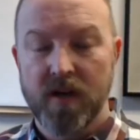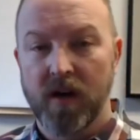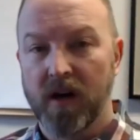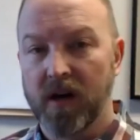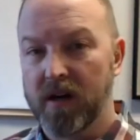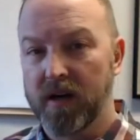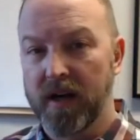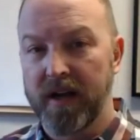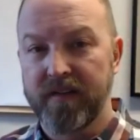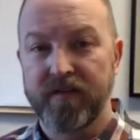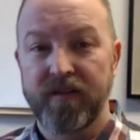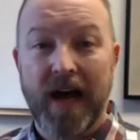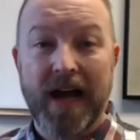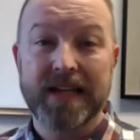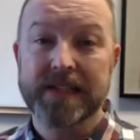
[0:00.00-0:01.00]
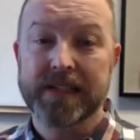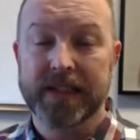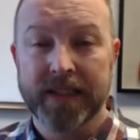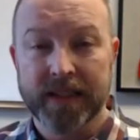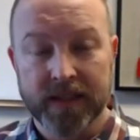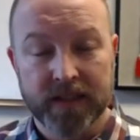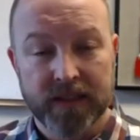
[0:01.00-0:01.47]
are
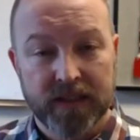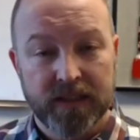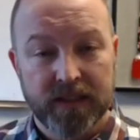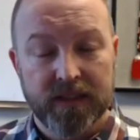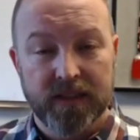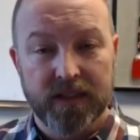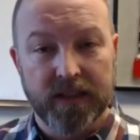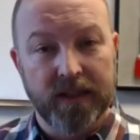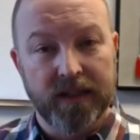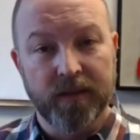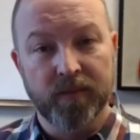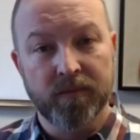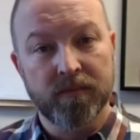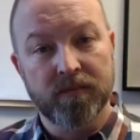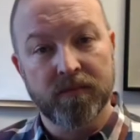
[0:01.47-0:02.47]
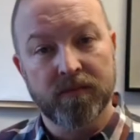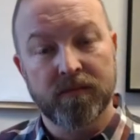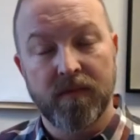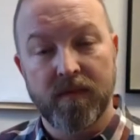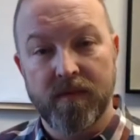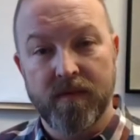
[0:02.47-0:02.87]
advising um,